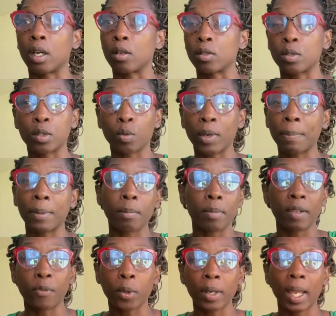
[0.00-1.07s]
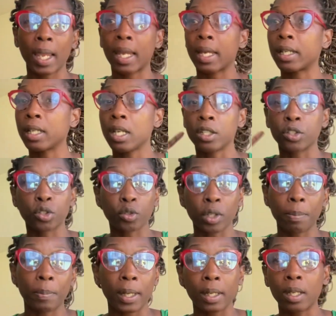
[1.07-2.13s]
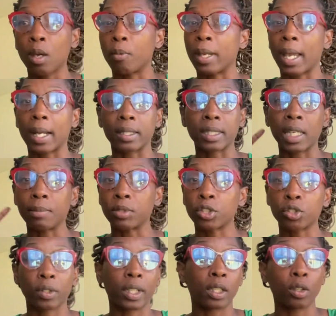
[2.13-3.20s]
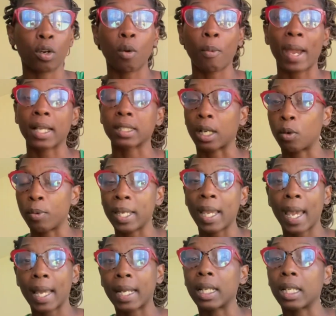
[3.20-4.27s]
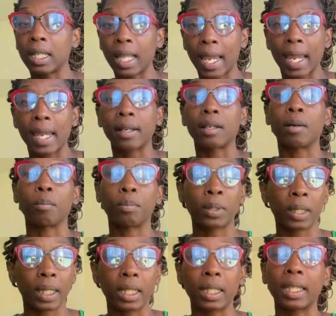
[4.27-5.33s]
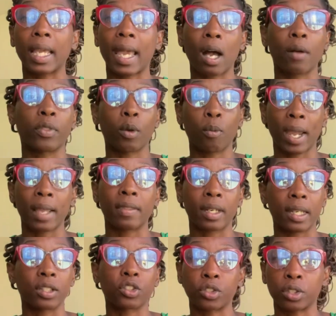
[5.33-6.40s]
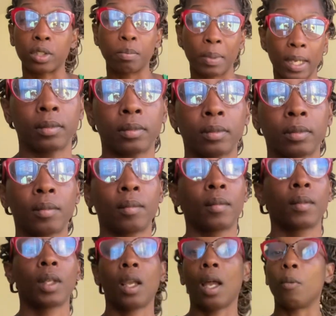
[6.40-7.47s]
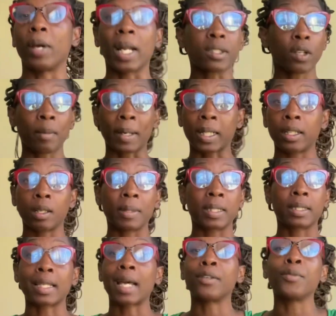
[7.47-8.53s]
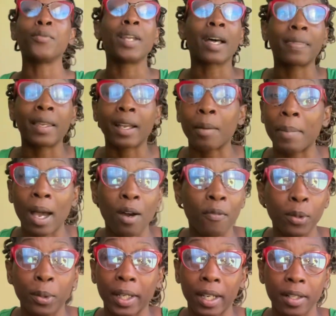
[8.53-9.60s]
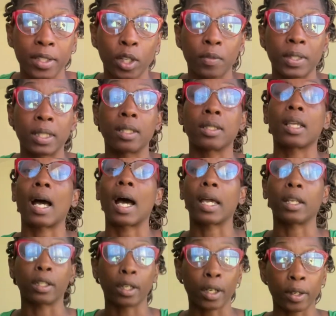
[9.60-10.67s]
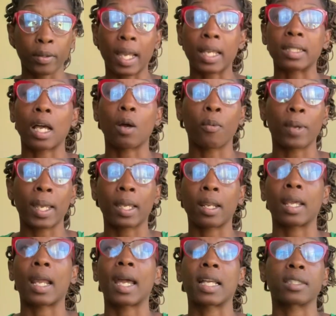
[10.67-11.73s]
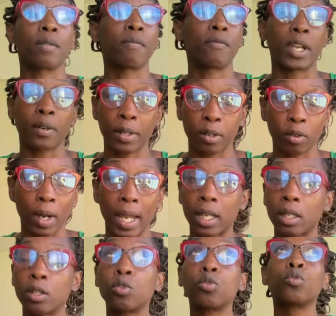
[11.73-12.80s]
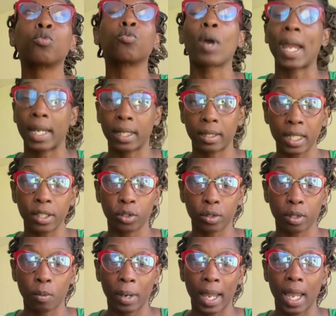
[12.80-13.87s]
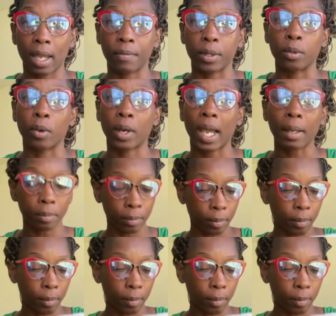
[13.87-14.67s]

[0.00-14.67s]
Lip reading: sweeping beforehand, stripping. We had a team just strictly on wax. Like, we had it laid completely out the way that it should be. When I started my cleaning business, I knew nothing about floor care services. I learned as I went, and I had some very great teachers or what have you, okay?